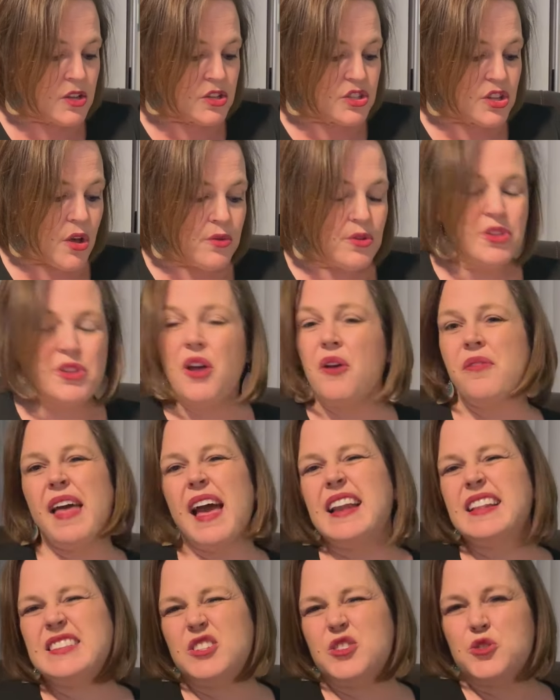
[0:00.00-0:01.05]
So, you know,
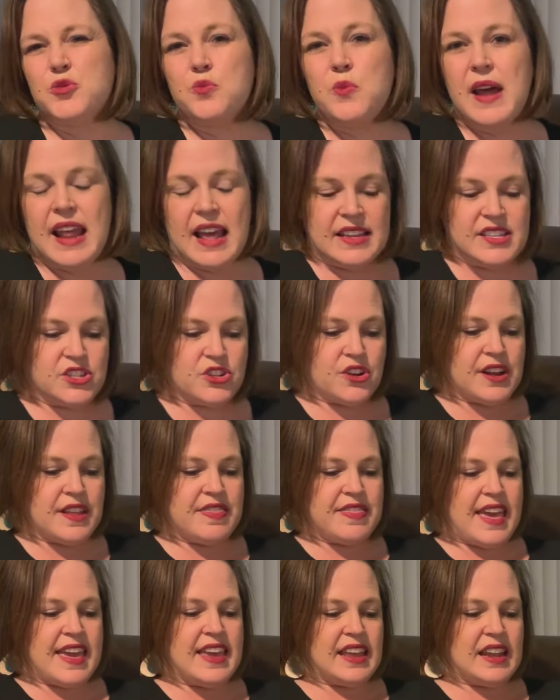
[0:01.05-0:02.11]
that's what I
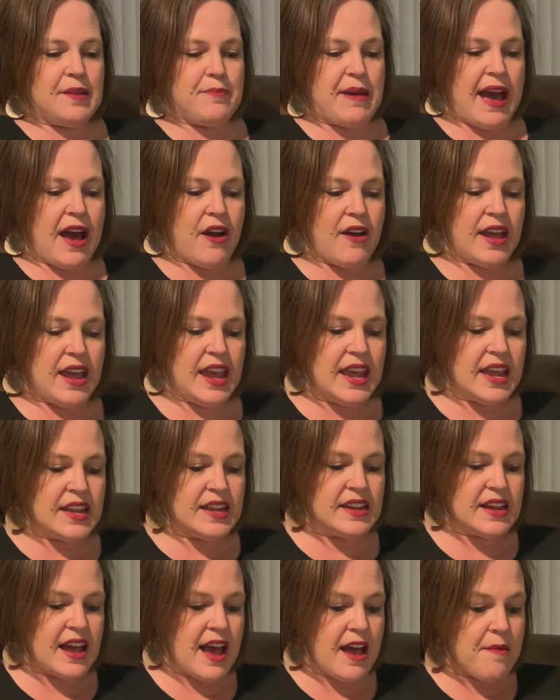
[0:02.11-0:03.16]
started thinking about.
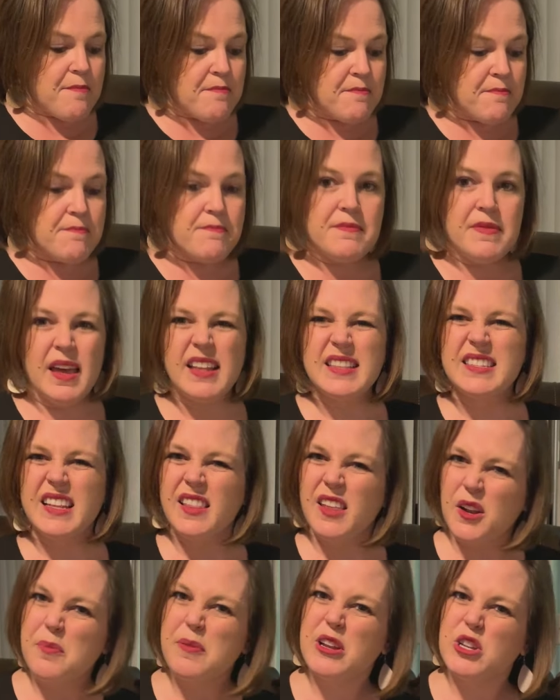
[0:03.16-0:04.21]
And um, it's a
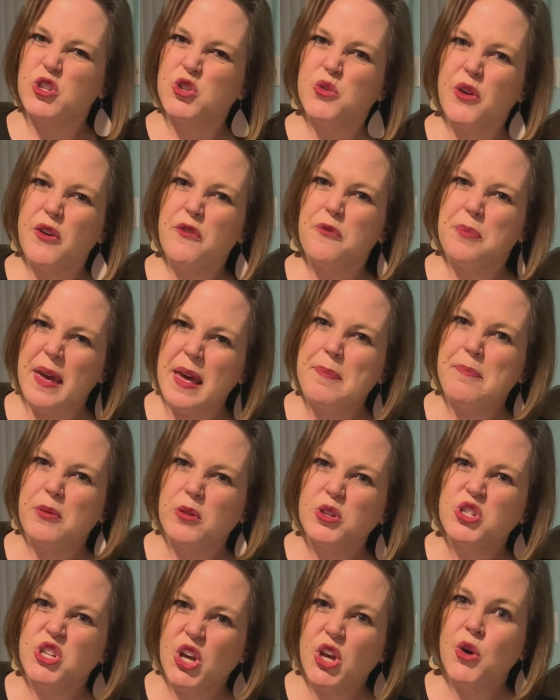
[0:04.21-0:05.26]
little bit true of
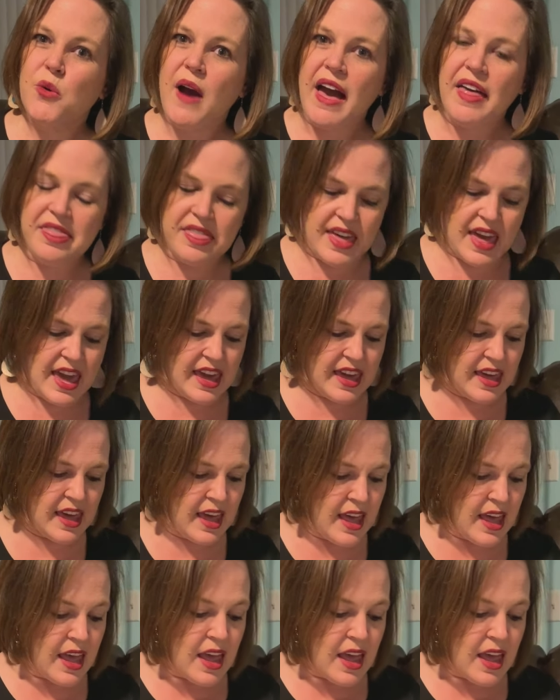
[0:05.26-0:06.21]
people too, I think.